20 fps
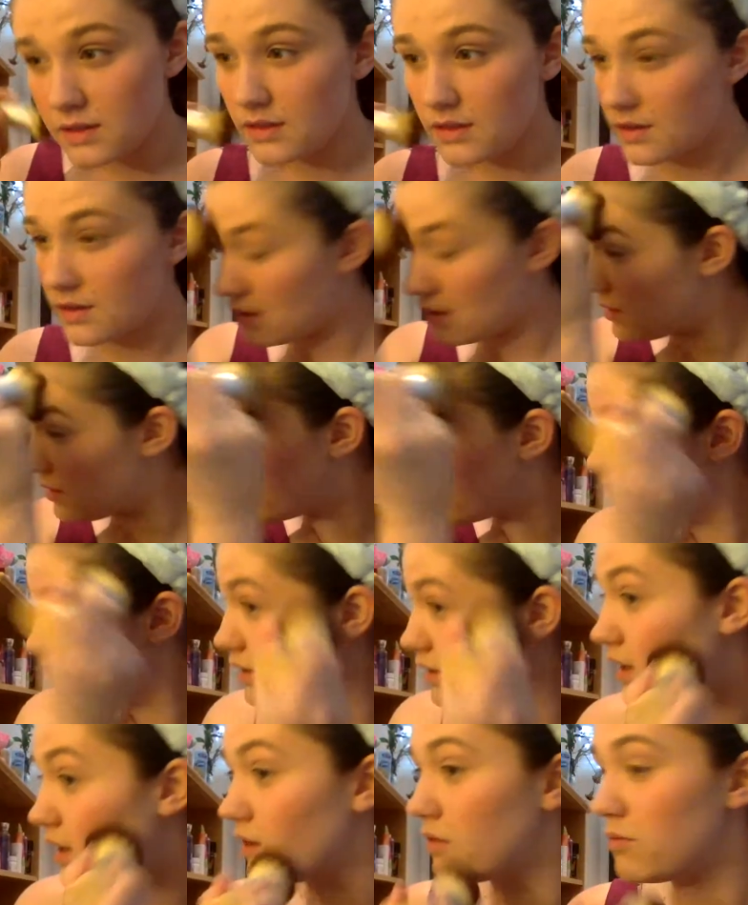And
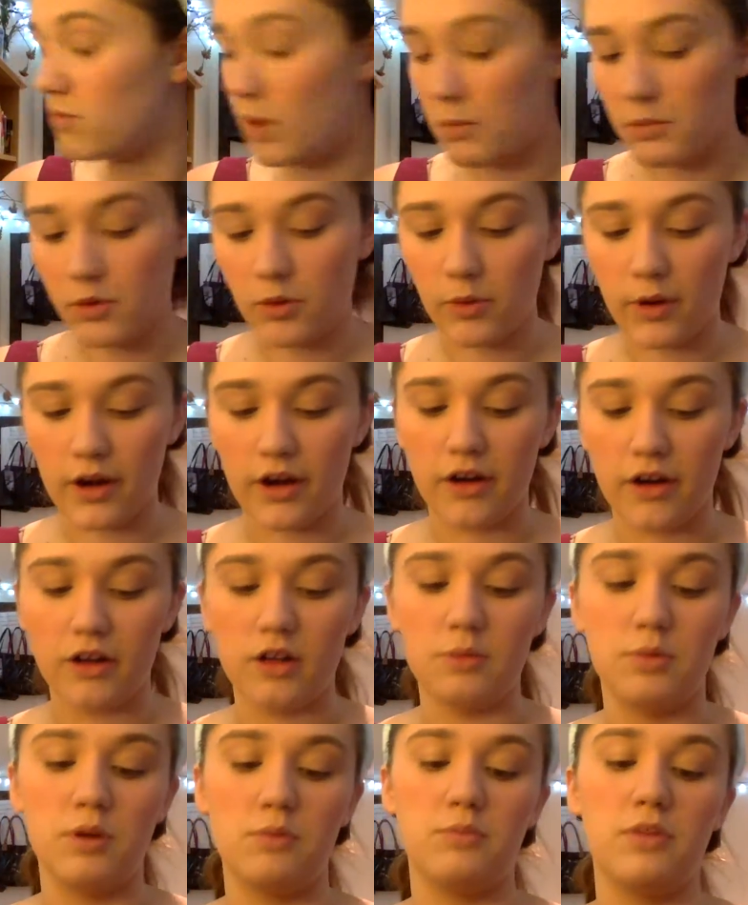I don't remember where I already
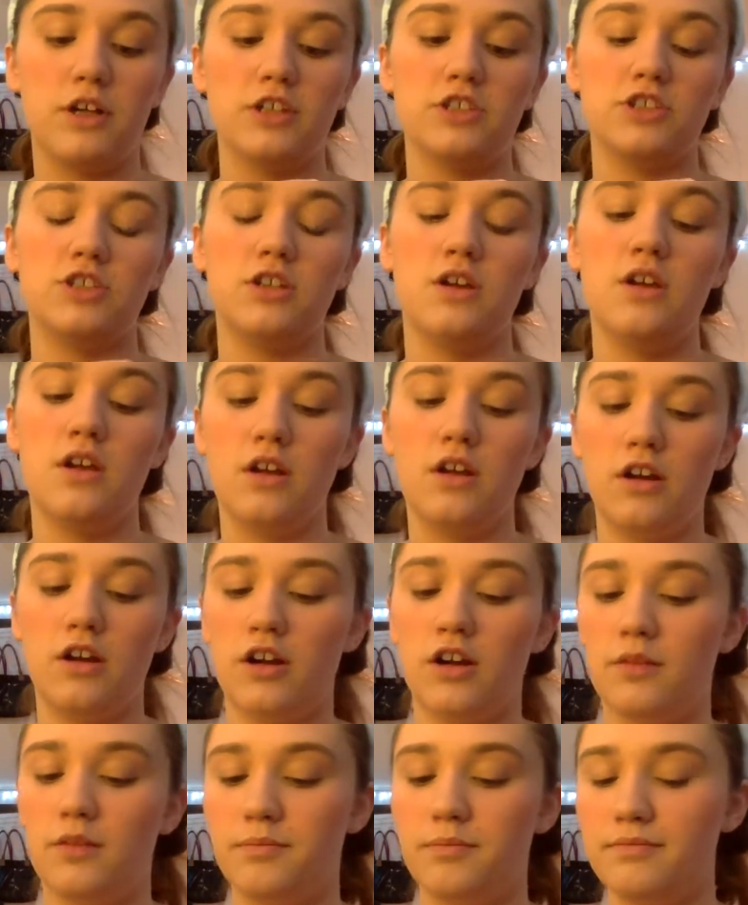put blush
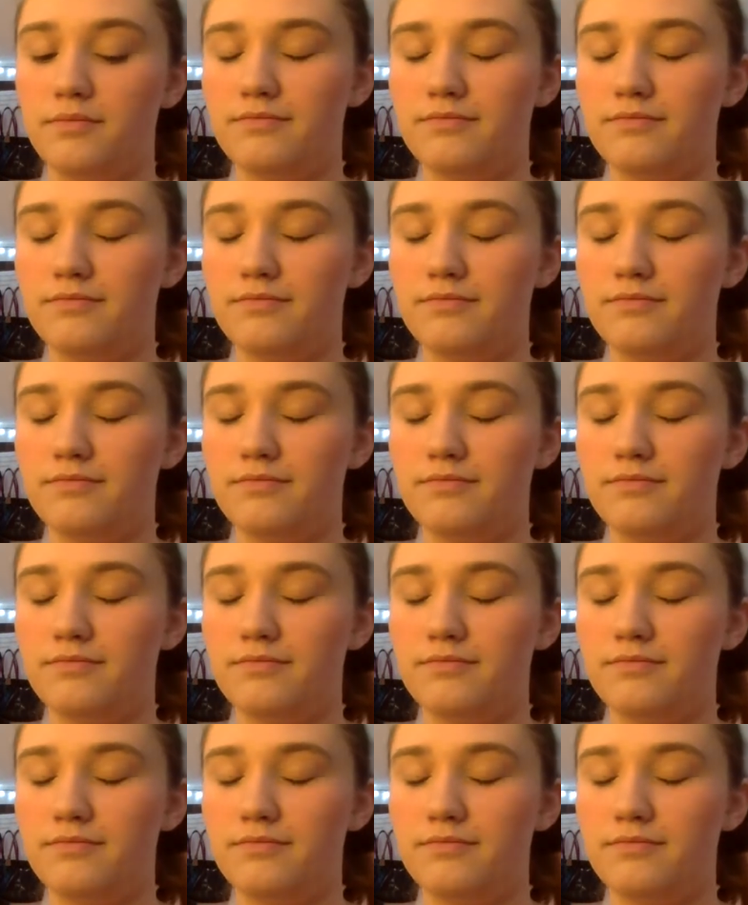or